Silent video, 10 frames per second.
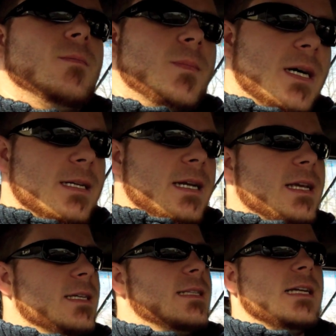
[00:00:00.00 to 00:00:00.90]
But I
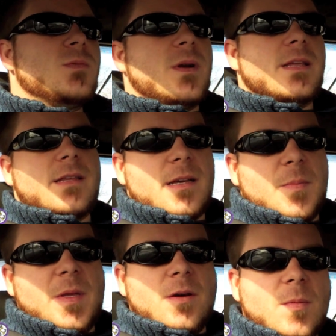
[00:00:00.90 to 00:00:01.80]
guess that's where
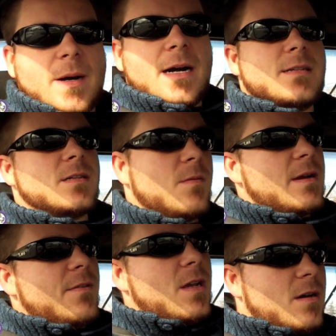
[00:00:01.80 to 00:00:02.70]
the PO box or
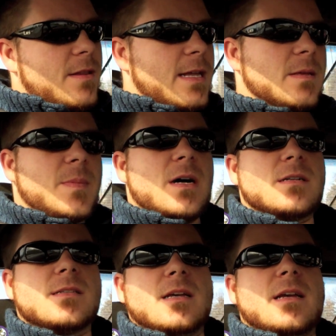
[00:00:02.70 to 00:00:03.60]
whatever you call that, the
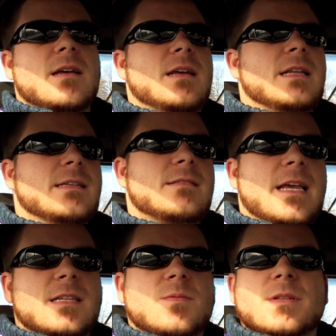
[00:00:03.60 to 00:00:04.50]
box uh, in the
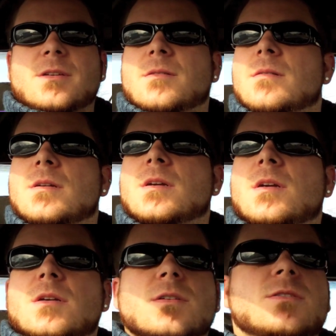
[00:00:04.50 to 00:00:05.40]
states would do.
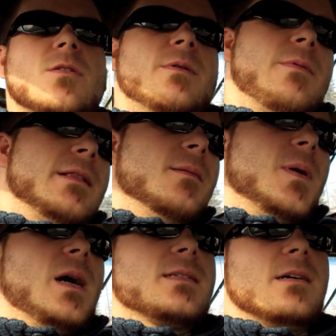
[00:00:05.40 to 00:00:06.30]
So we'd rent the
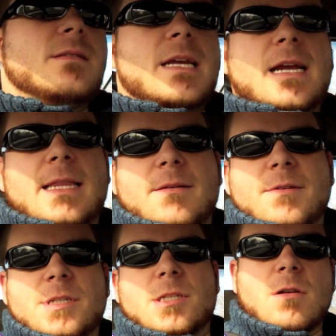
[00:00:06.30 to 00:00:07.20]
box out there, then we just